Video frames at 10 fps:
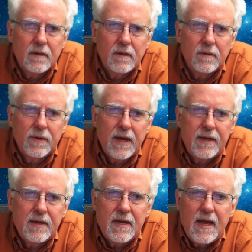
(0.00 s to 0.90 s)

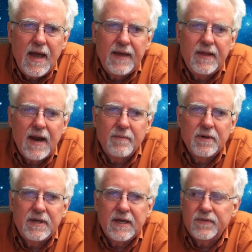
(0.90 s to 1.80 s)
Okay, and then I'm
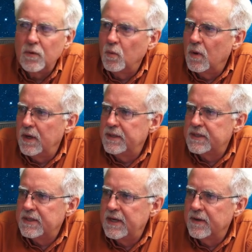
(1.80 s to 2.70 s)
going to get the
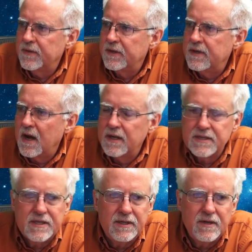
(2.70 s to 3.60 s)
ones here, the
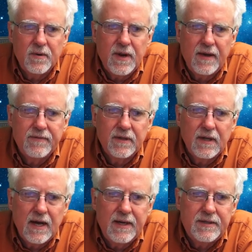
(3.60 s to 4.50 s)
dots that don't have the
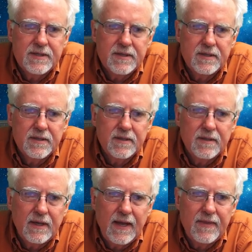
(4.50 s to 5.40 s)
lines,
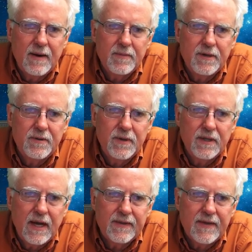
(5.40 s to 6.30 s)
and then I'm going to do it
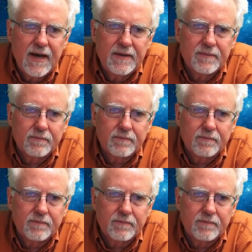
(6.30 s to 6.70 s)
like that.